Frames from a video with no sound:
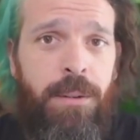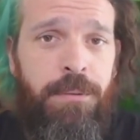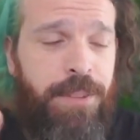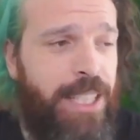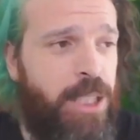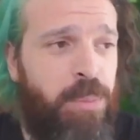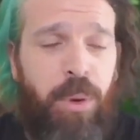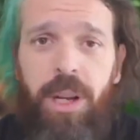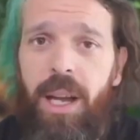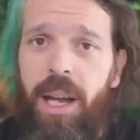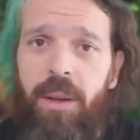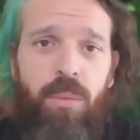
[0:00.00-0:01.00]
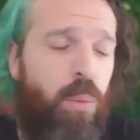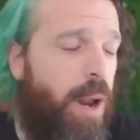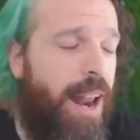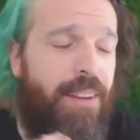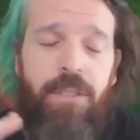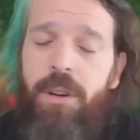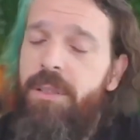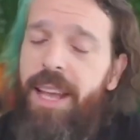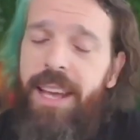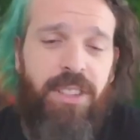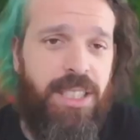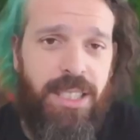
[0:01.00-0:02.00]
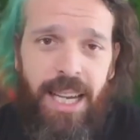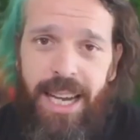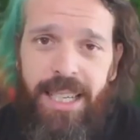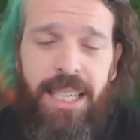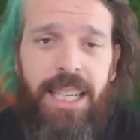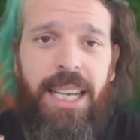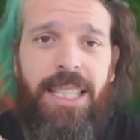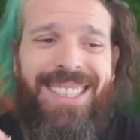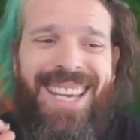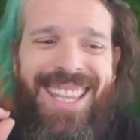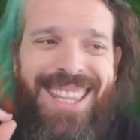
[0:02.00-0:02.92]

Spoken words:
Facebook and whatever they've decided is